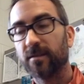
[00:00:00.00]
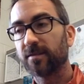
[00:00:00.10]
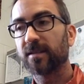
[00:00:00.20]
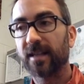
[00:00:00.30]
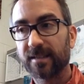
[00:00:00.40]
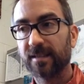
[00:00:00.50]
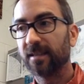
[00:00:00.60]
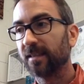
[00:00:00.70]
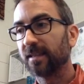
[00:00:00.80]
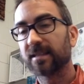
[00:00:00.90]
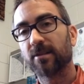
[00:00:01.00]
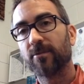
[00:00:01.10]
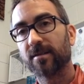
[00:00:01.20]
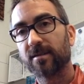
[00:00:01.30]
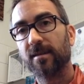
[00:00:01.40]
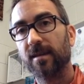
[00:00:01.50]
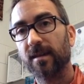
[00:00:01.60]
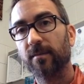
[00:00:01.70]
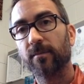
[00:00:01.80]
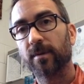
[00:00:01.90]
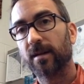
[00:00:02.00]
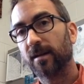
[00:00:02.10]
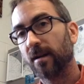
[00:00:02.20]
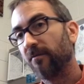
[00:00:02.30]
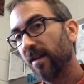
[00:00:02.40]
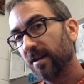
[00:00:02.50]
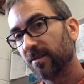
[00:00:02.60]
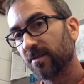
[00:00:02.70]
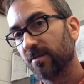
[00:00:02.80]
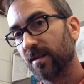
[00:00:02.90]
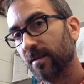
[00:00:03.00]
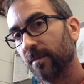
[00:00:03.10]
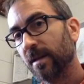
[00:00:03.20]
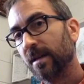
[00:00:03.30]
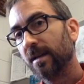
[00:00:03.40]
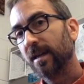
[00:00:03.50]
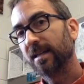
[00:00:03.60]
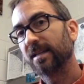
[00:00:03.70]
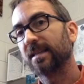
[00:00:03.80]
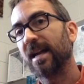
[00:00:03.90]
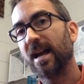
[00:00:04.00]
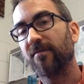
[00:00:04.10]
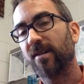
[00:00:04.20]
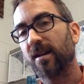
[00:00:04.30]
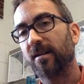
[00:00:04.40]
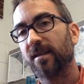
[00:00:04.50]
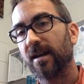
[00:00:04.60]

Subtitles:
selecting things that it wants to eat. But in an invaded stream, it doesn't have that